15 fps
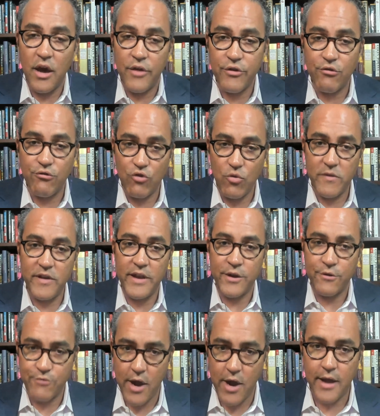other groups
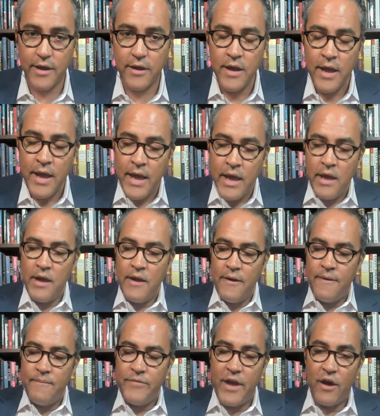in Iraq?
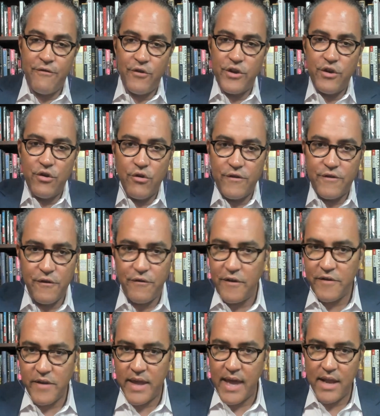Now, for your
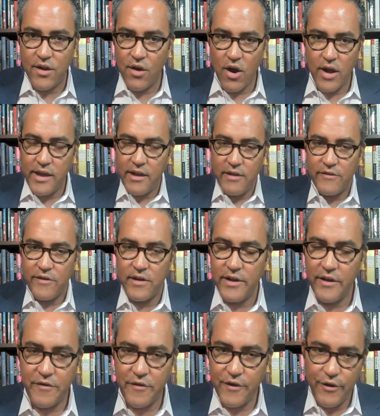sophisticated audience and
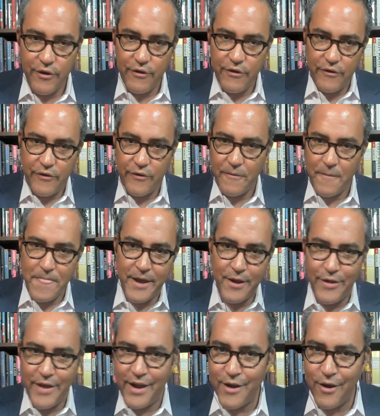listeners, you know,
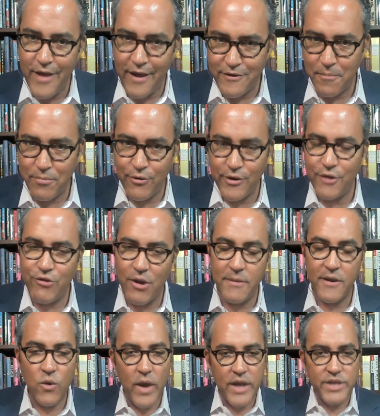they know that's a pretty crummy
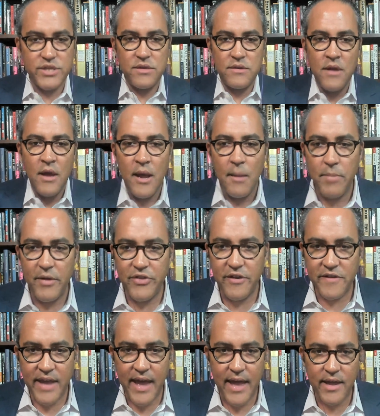question, but
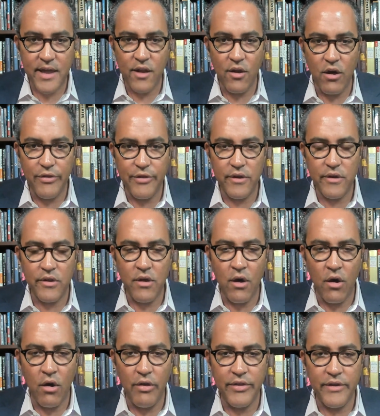this cat got
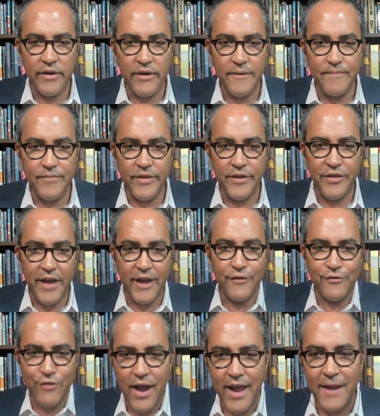all the
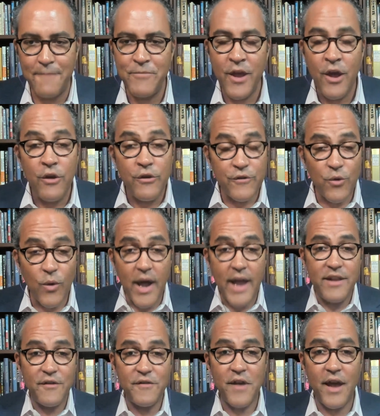things right. So I
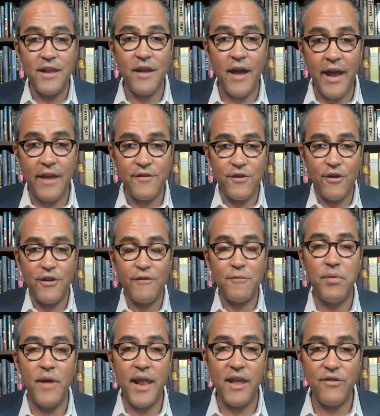started
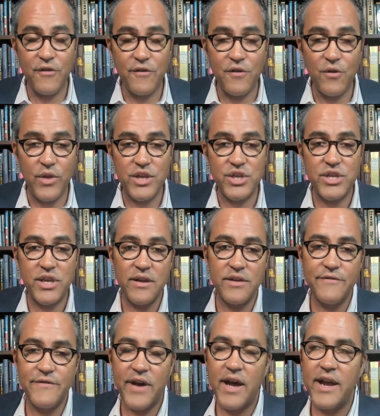explaining the Sunni-Shia
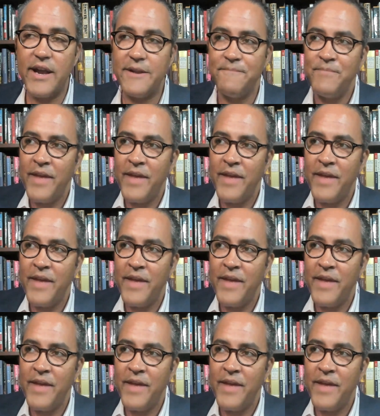divide.